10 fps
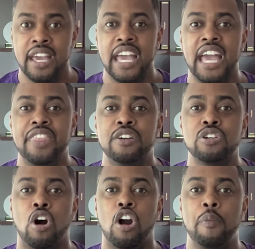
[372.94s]
And there's
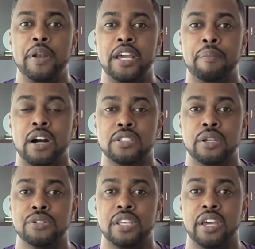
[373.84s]
harmony amongst
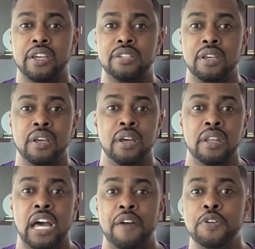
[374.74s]
those things.
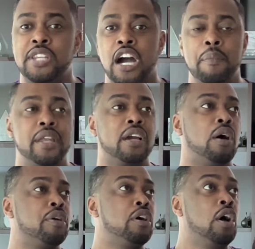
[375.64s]
Now, if you tell me to
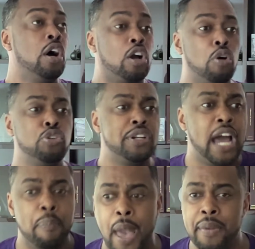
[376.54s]
go do a
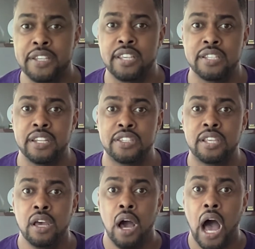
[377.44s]
down payment
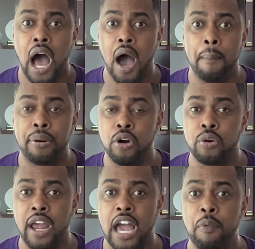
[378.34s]
assistance
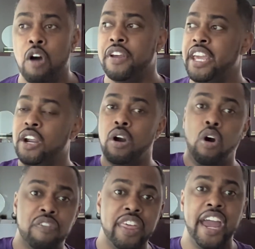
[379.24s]
program over here or
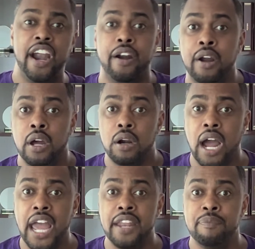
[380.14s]
over there,
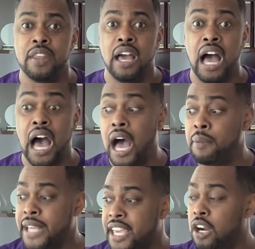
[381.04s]
right?
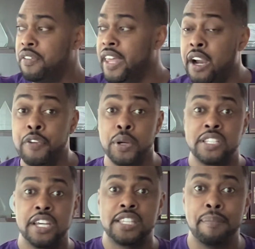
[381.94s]
Take it over there. If you would have
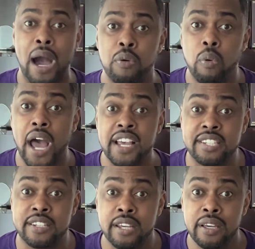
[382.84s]
took it to Mountain
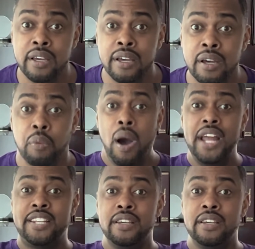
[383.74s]
West, what?